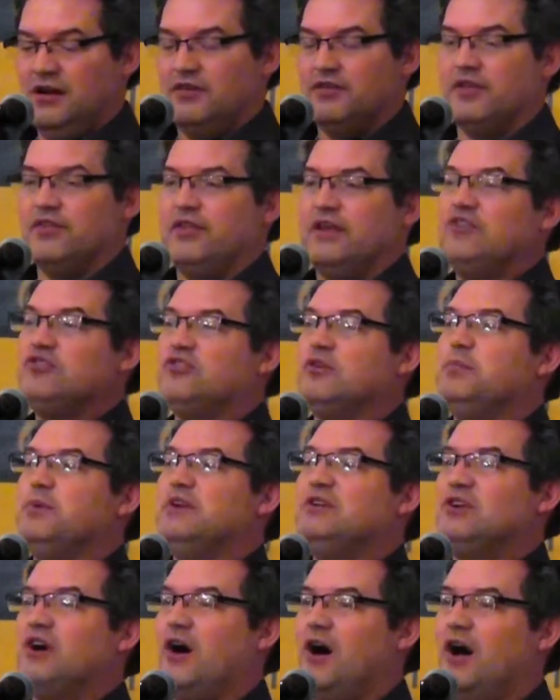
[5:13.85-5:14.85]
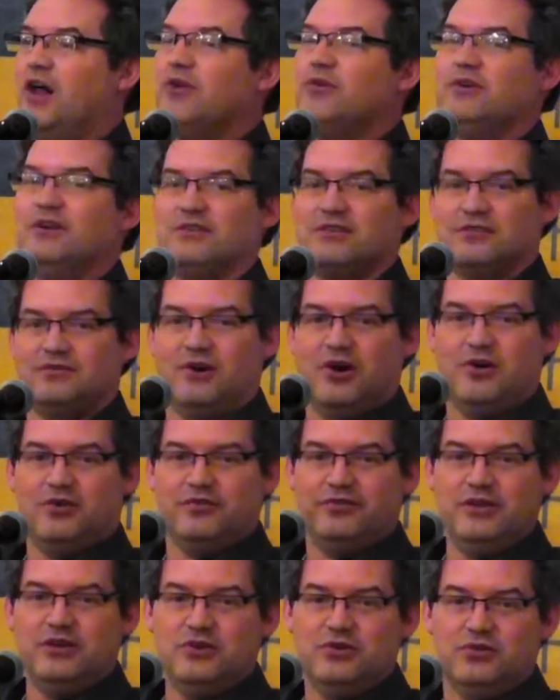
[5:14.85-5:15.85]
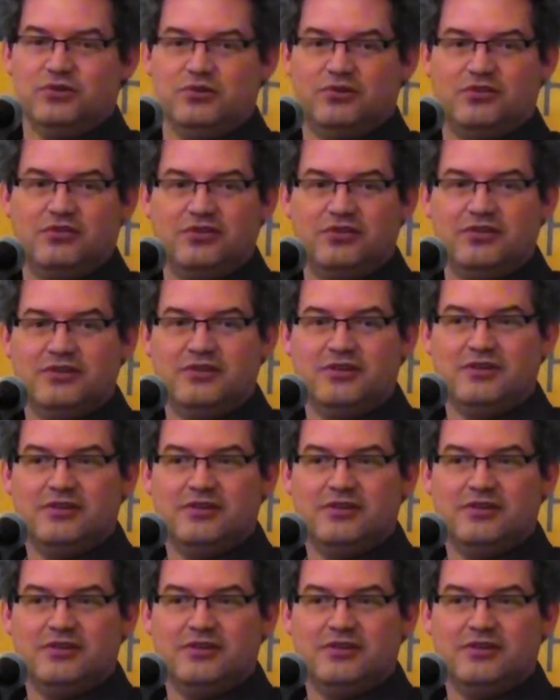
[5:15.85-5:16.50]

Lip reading: that they should be tolerant of all views?